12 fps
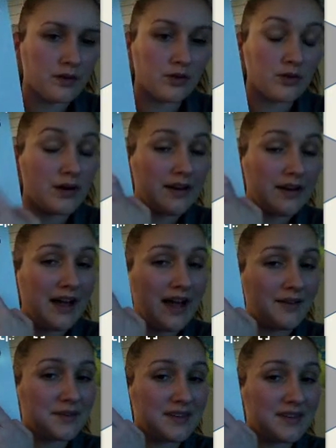You're going to
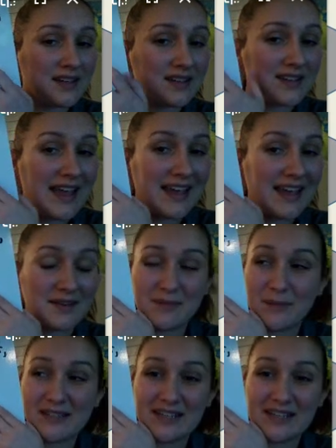have 6, 8,
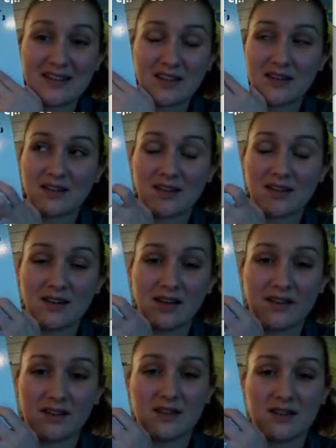maybe 10 sentences
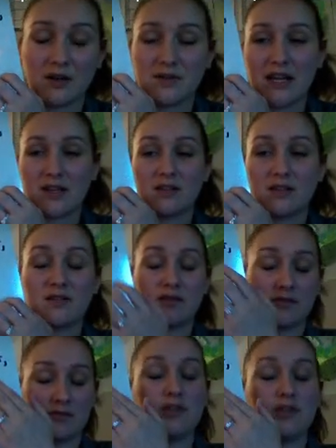on this. So
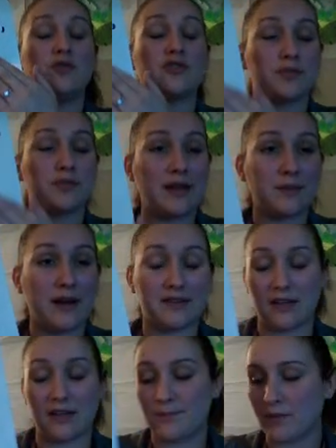use your space
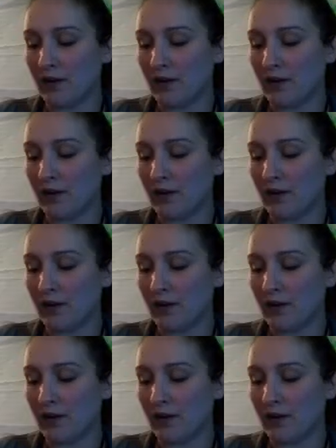wisely.